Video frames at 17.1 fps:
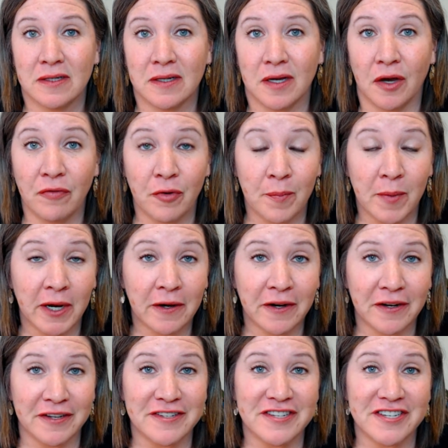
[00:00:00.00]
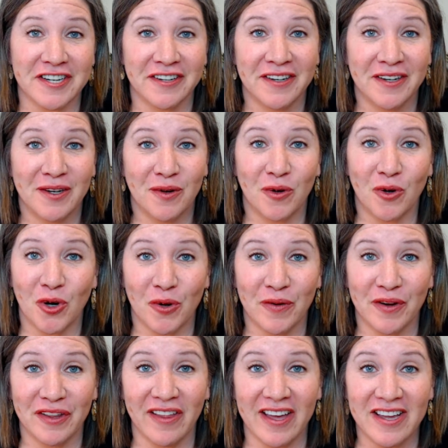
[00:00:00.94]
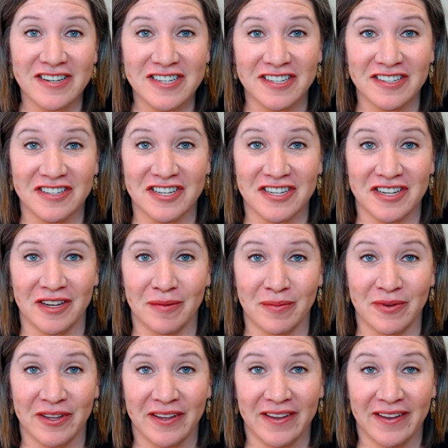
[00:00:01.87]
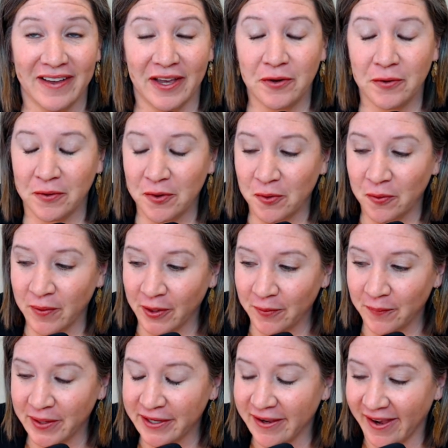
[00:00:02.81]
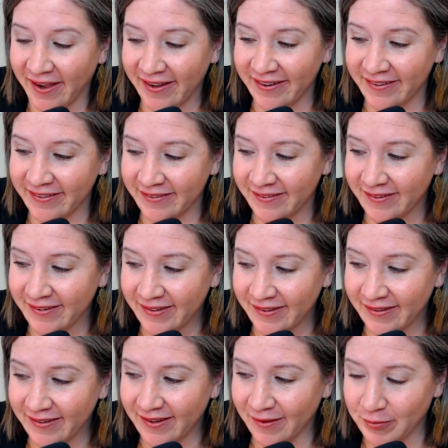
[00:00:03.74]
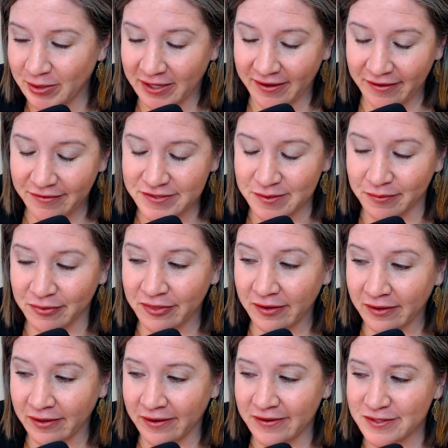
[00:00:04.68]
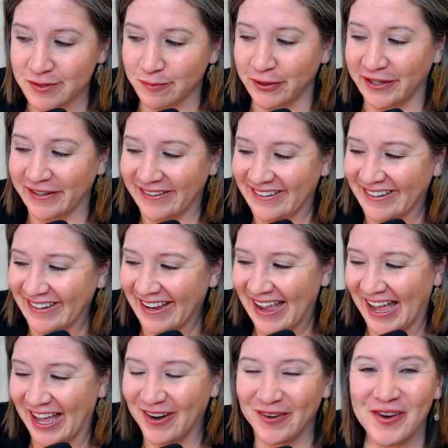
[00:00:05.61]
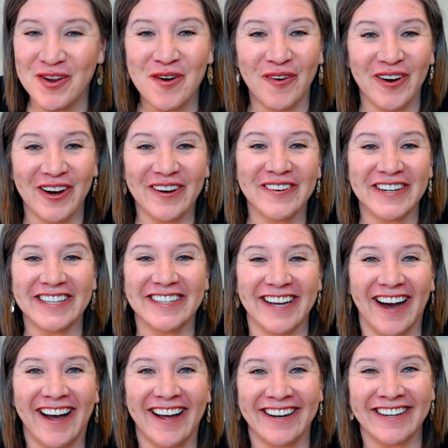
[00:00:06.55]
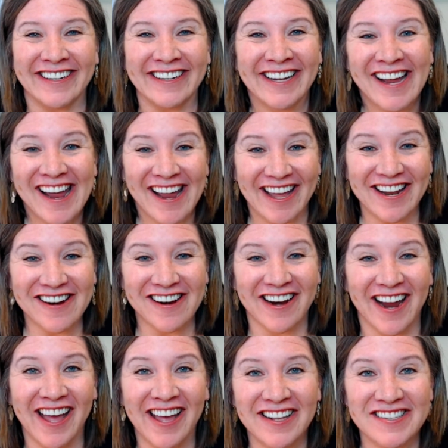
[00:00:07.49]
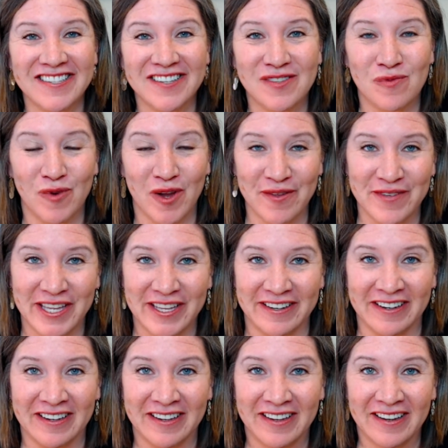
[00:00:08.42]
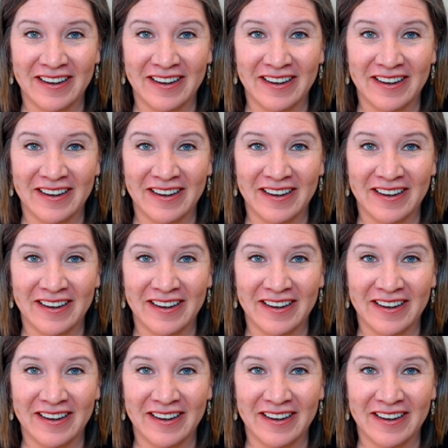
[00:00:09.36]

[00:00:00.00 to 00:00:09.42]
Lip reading: of a marriage or a relationship. I don't know where we got it. I mean, I have some theories, but I don't know where we got it in our heads as women,